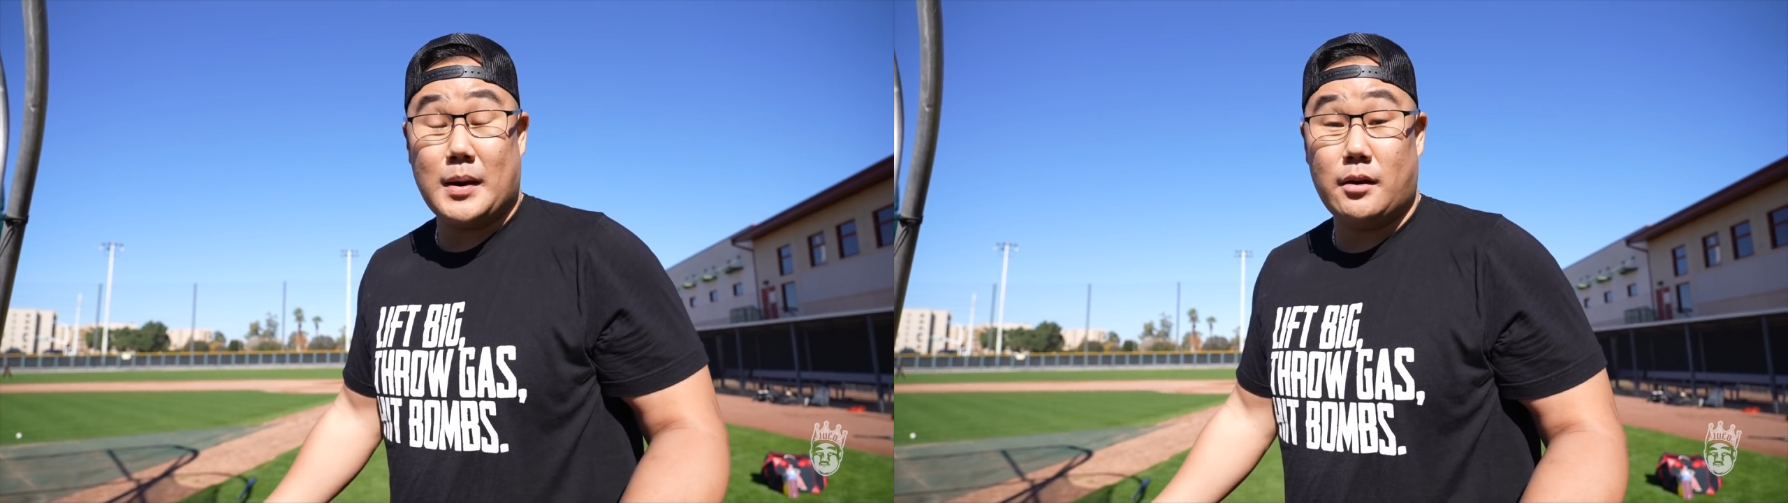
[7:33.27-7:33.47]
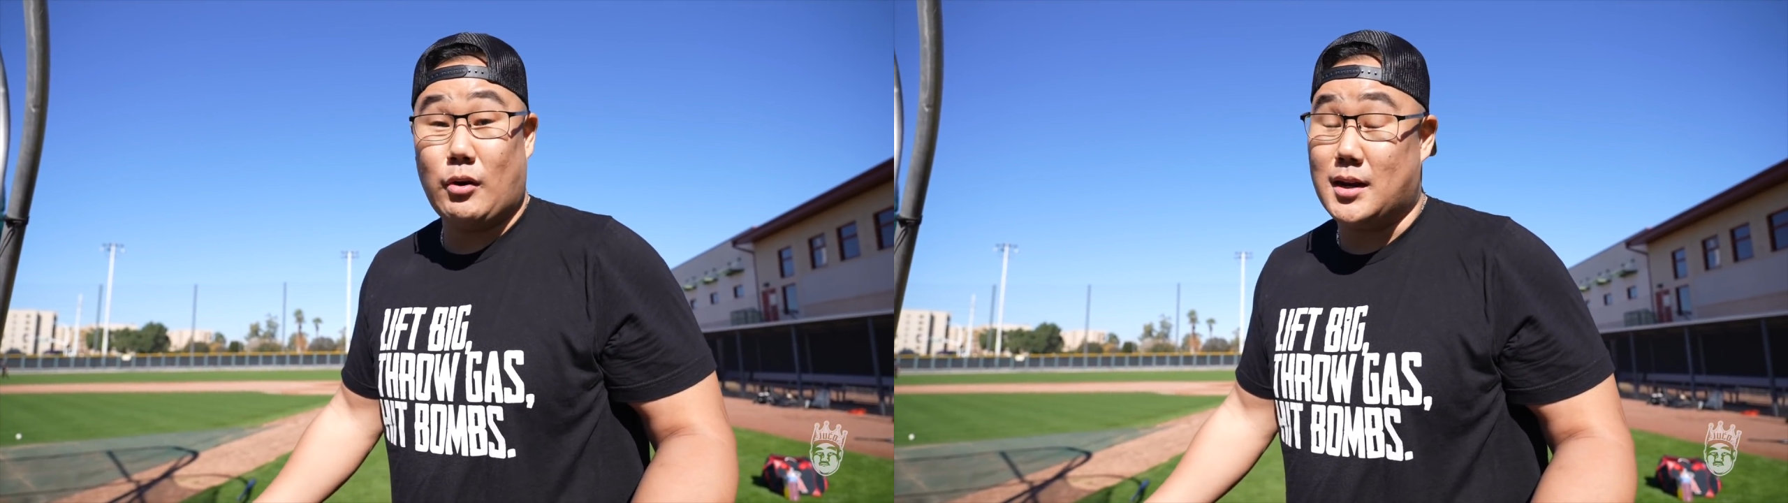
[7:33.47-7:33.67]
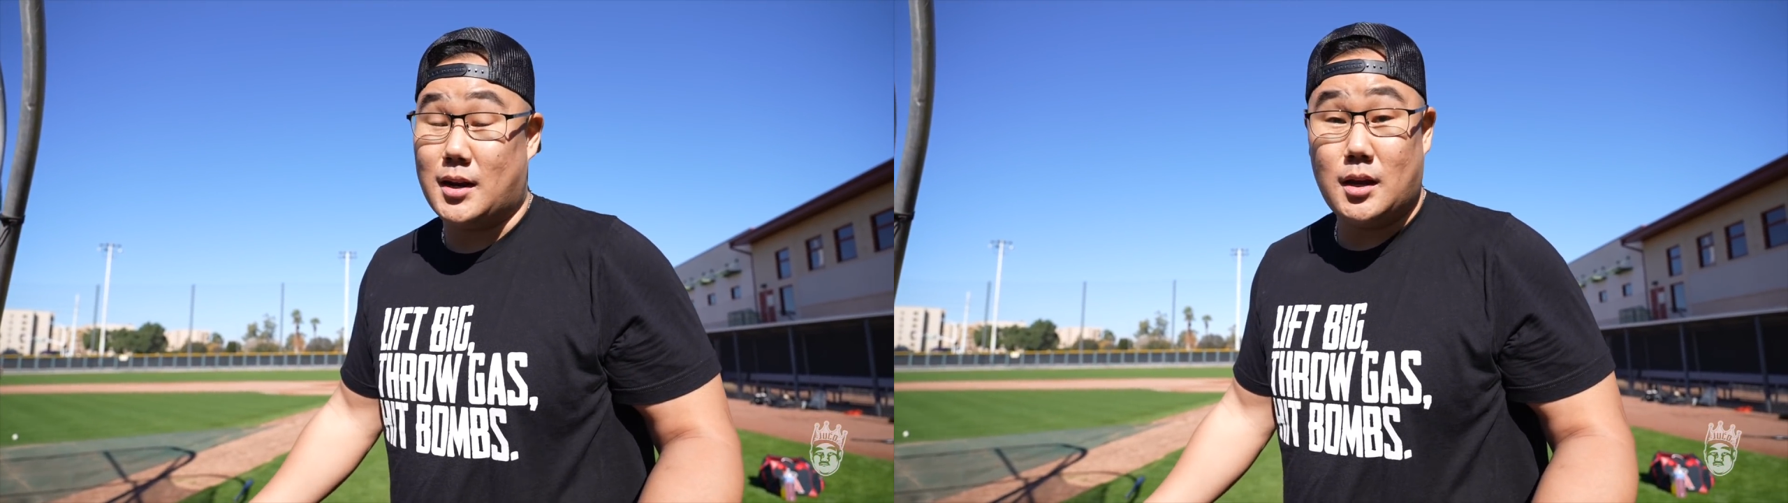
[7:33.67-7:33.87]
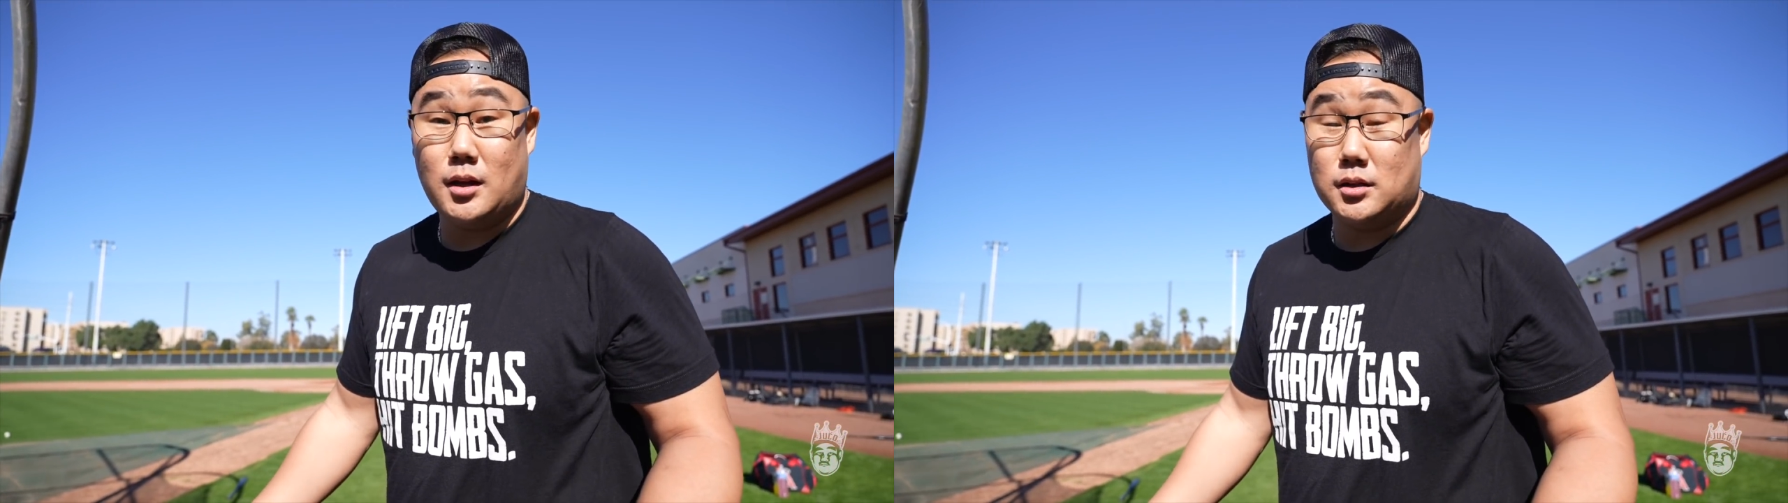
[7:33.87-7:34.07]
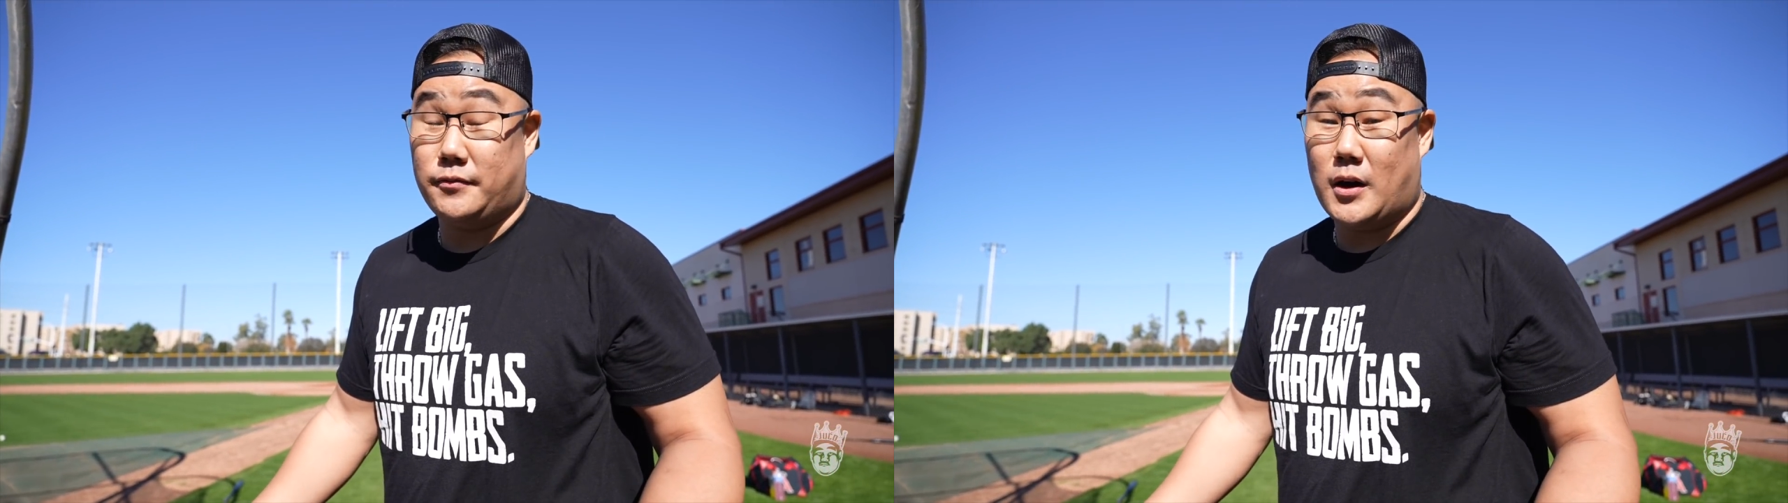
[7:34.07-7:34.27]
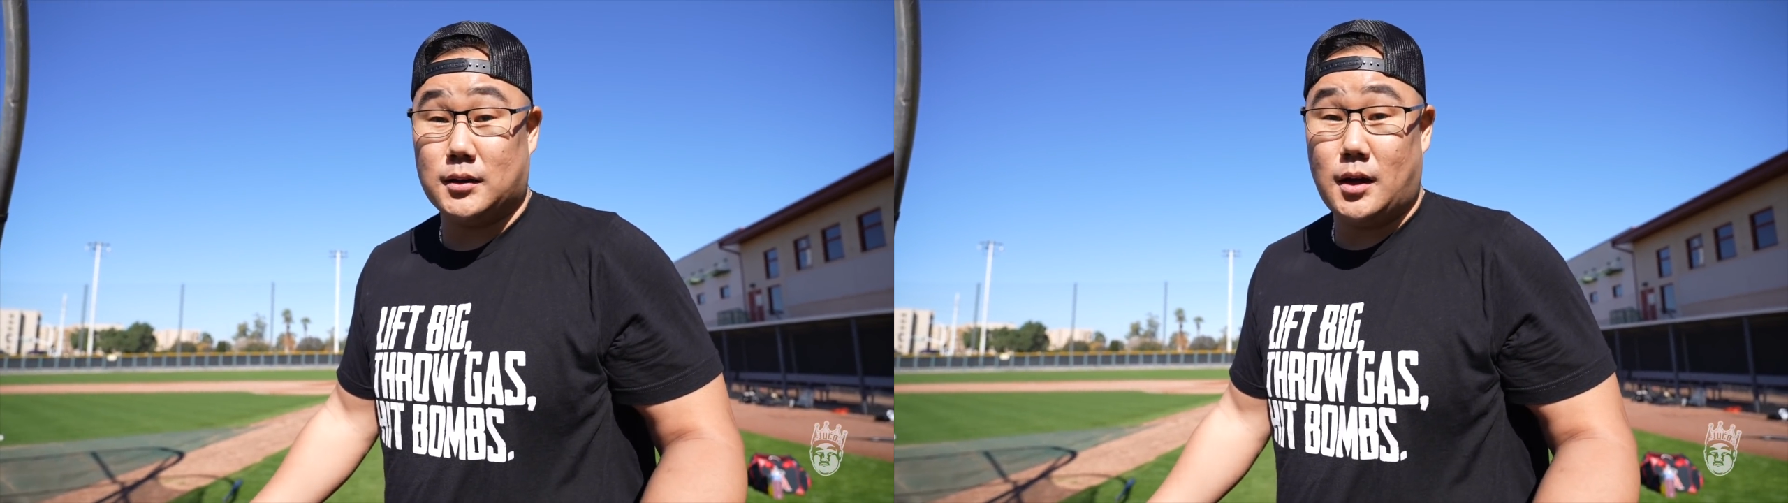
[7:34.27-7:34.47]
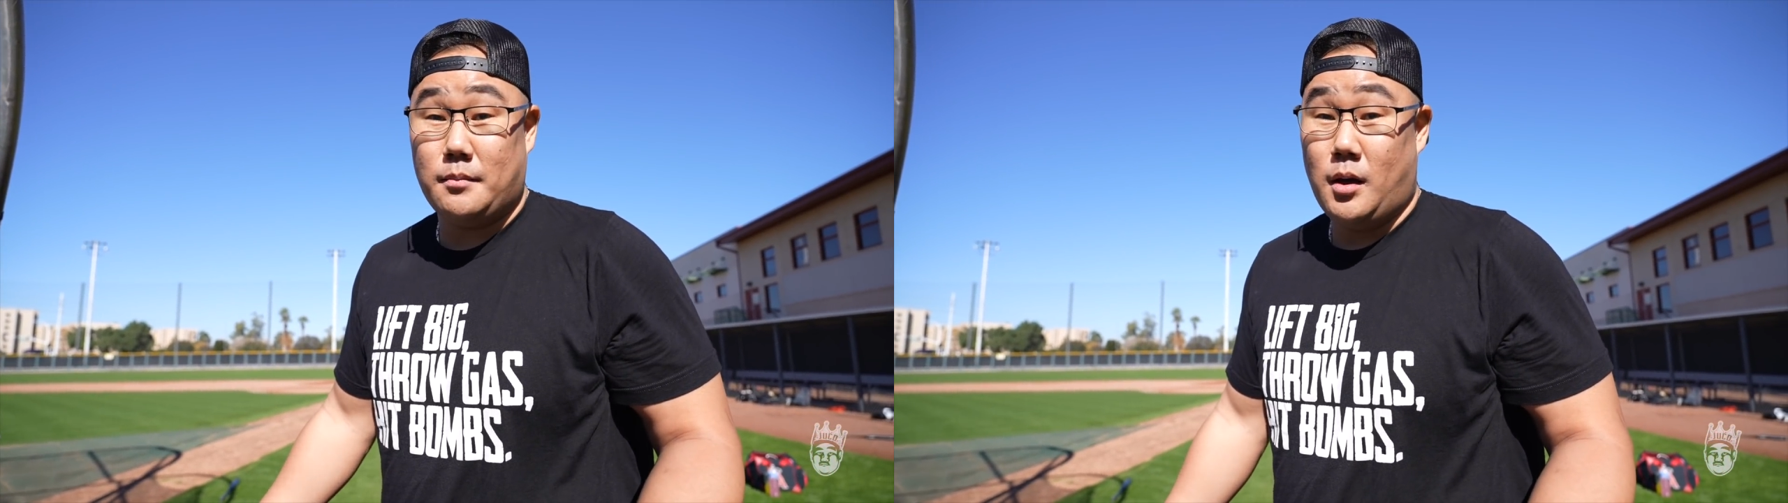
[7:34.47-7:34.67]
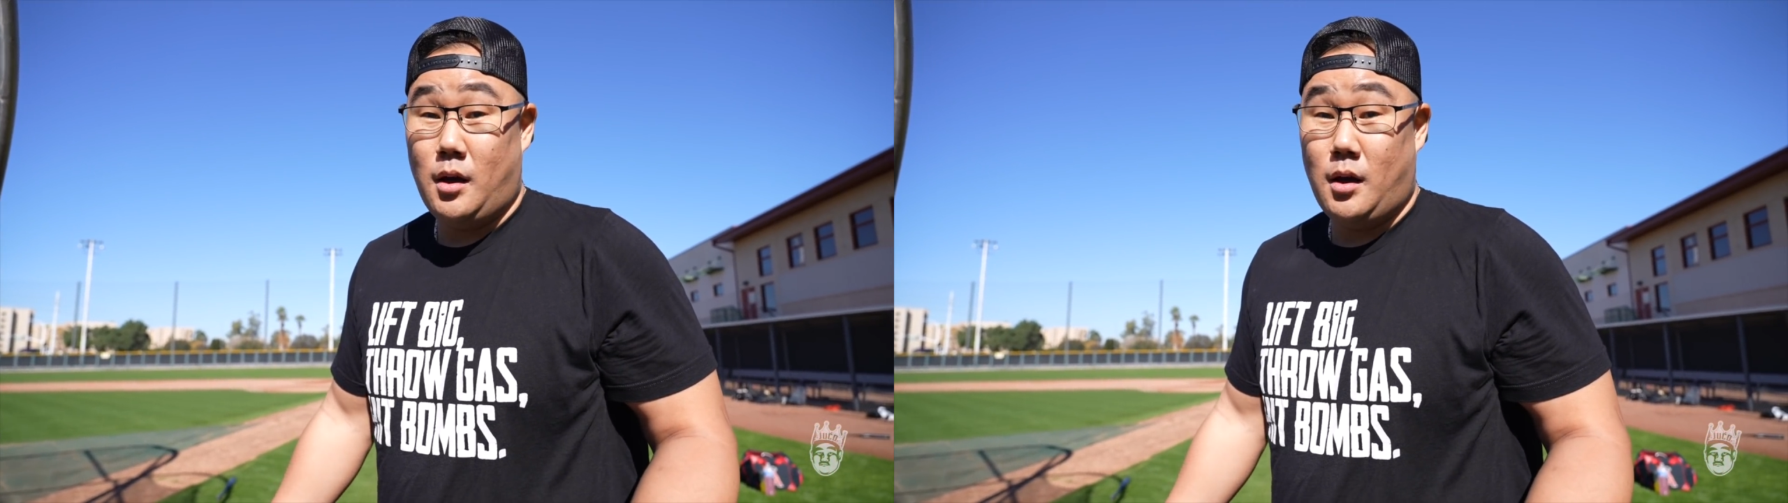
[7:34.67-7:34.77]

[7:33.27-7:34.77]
My right knee is fucked up.